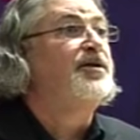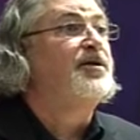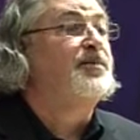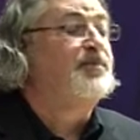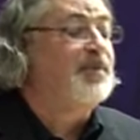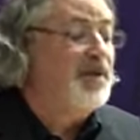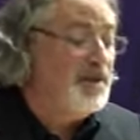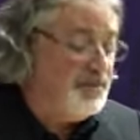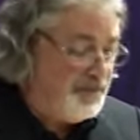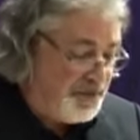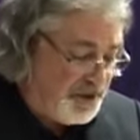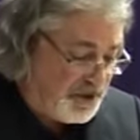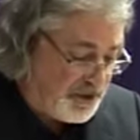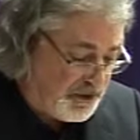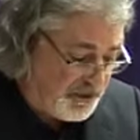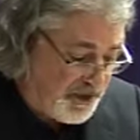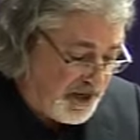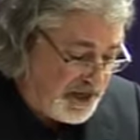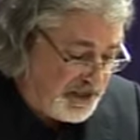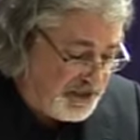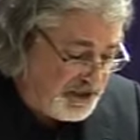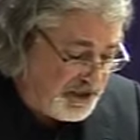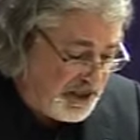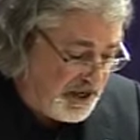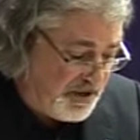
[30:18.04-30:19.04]
To be
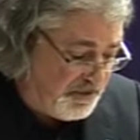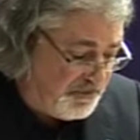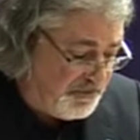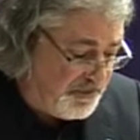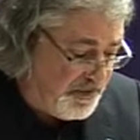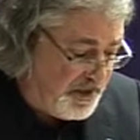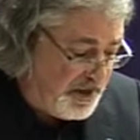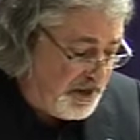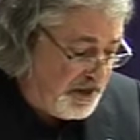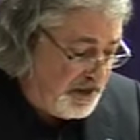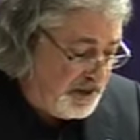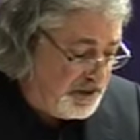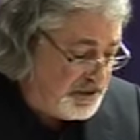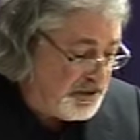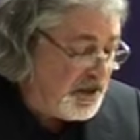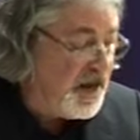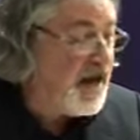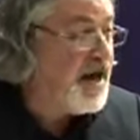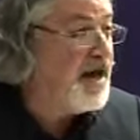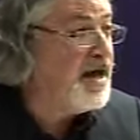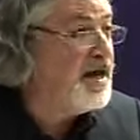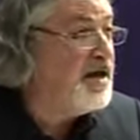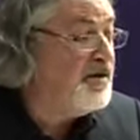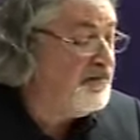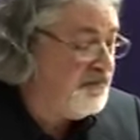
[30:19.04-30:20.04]
progressive,
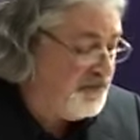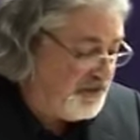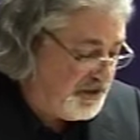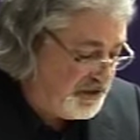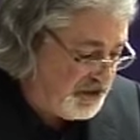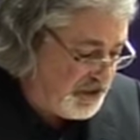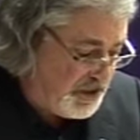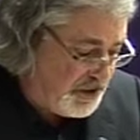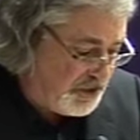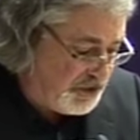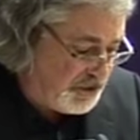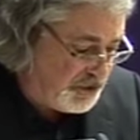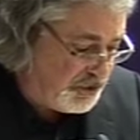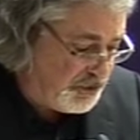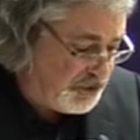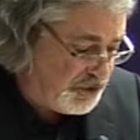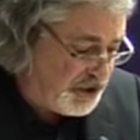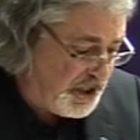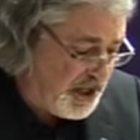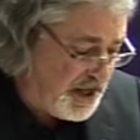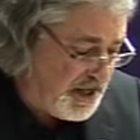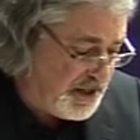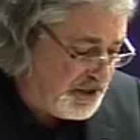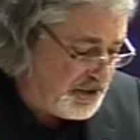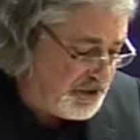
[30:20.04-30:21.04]
to aim for social
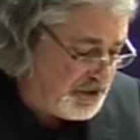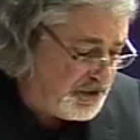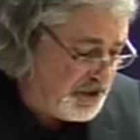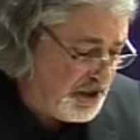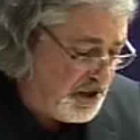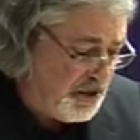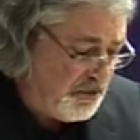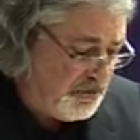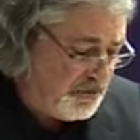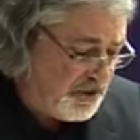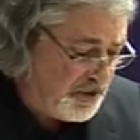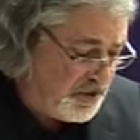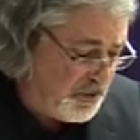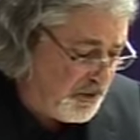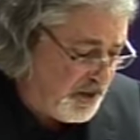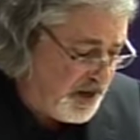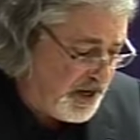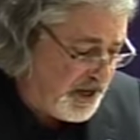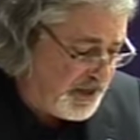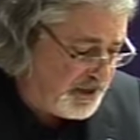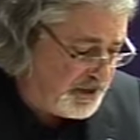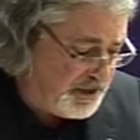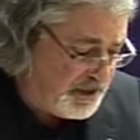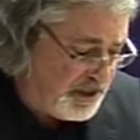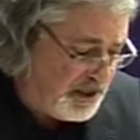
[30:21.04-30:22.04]
change,
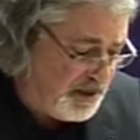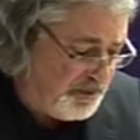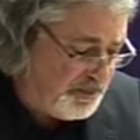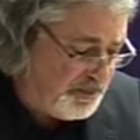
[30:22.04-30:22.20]
required